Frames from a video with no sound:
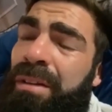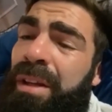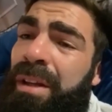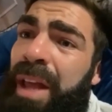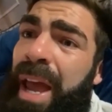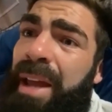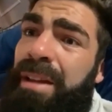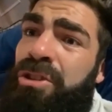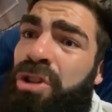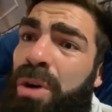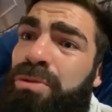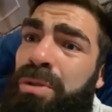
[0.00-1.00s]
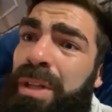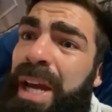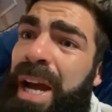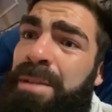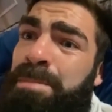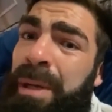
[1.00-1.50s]
then Jojo
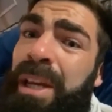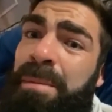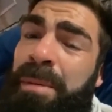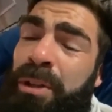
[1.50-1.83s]
Diaz beat him,